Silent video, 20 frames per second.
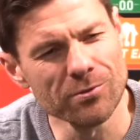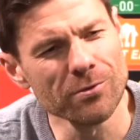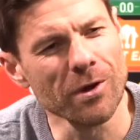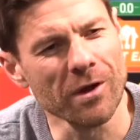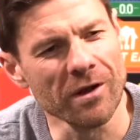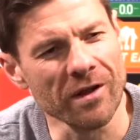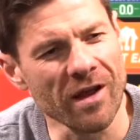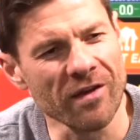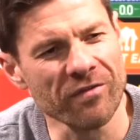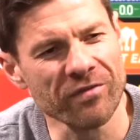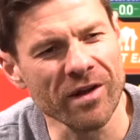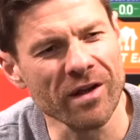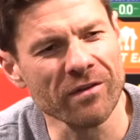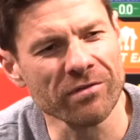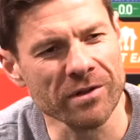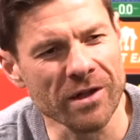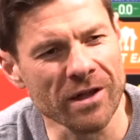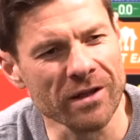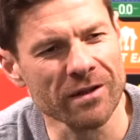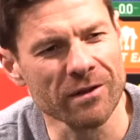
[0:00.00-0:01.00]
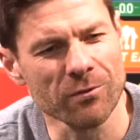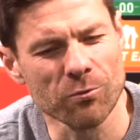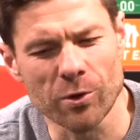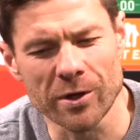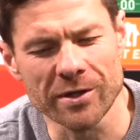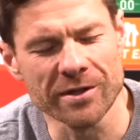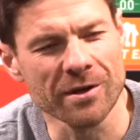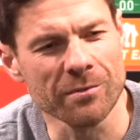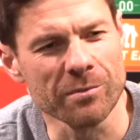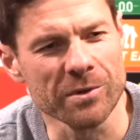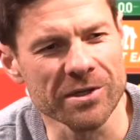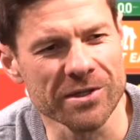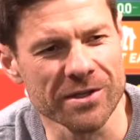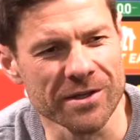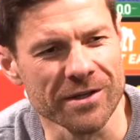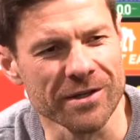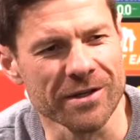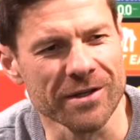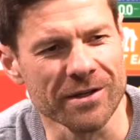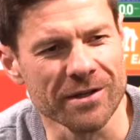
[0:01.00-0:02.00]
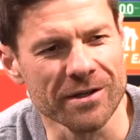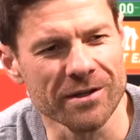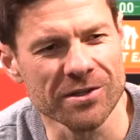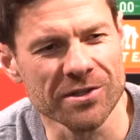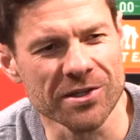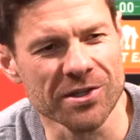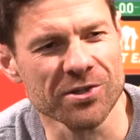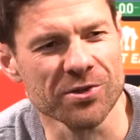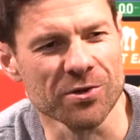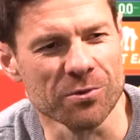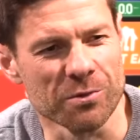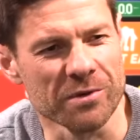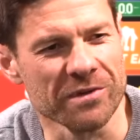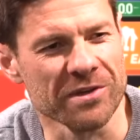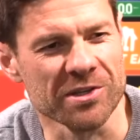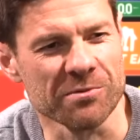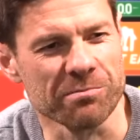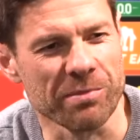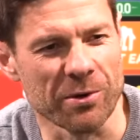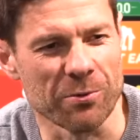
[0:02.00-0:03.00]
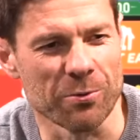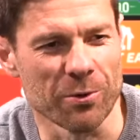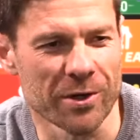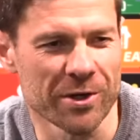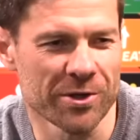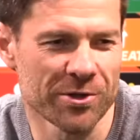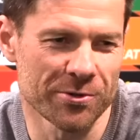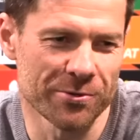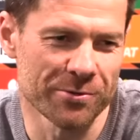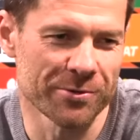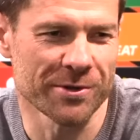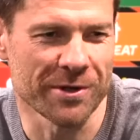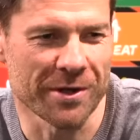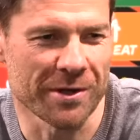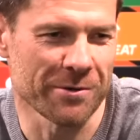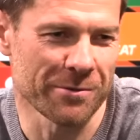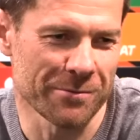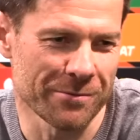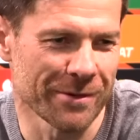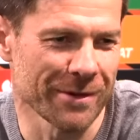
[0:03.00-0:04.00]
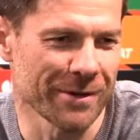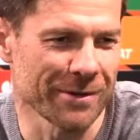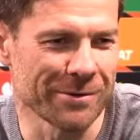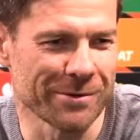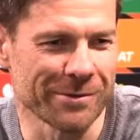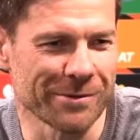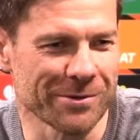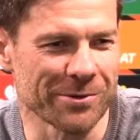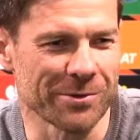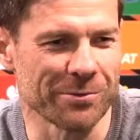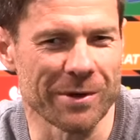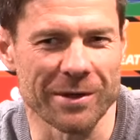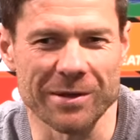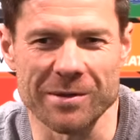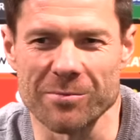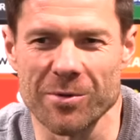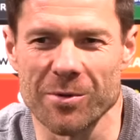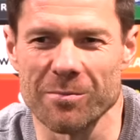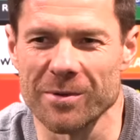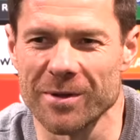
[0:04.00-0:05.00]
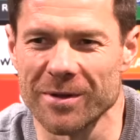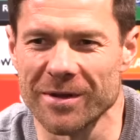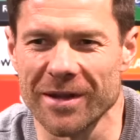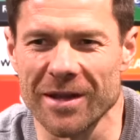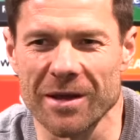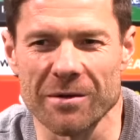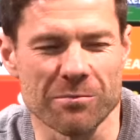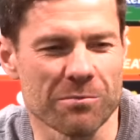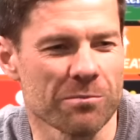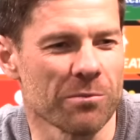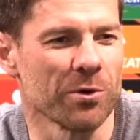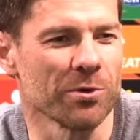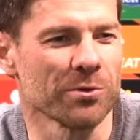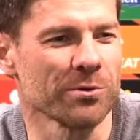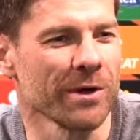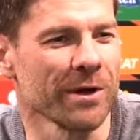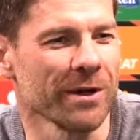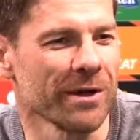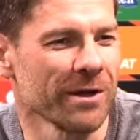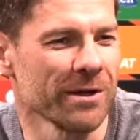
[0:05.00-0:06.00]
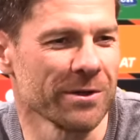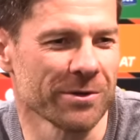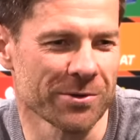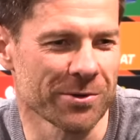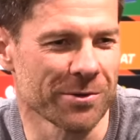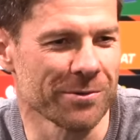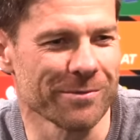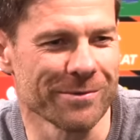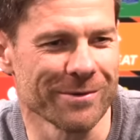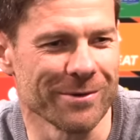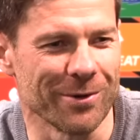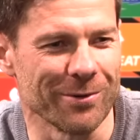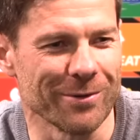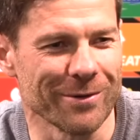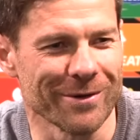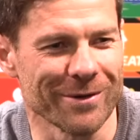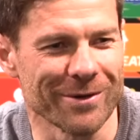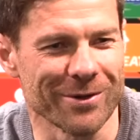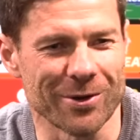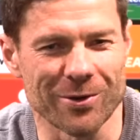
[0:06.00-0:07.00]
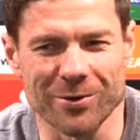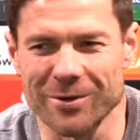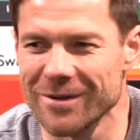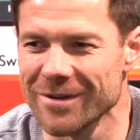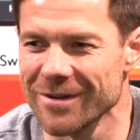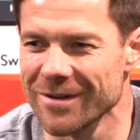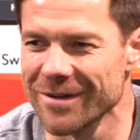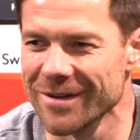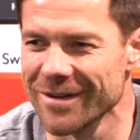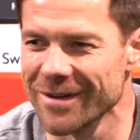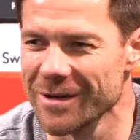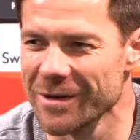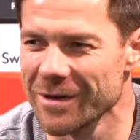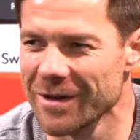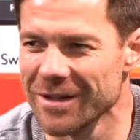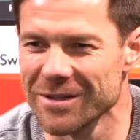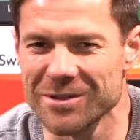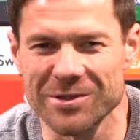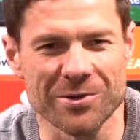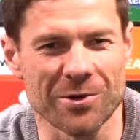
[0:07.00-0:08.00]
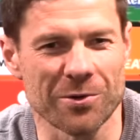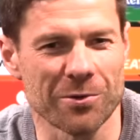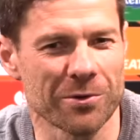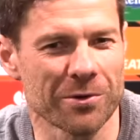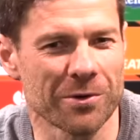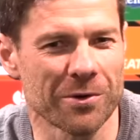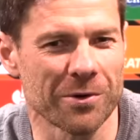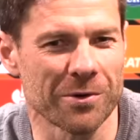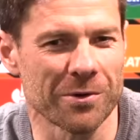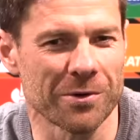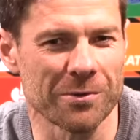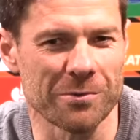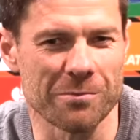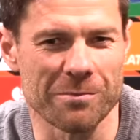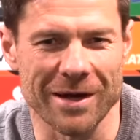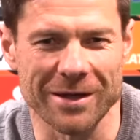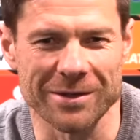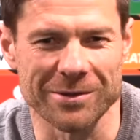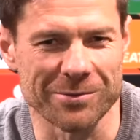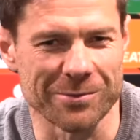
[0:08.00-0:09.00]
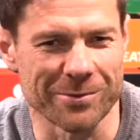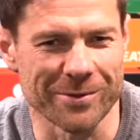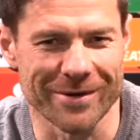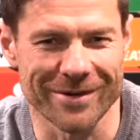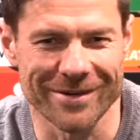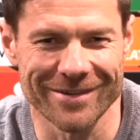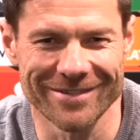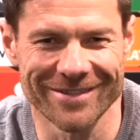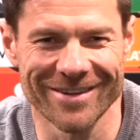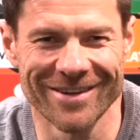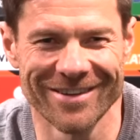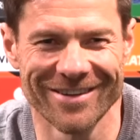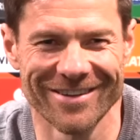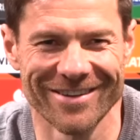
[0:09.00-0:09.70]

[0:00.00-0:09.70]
You know, I've got quite a busy season with the speculations, so at the moment I am more tranquil. So let's not go back to there.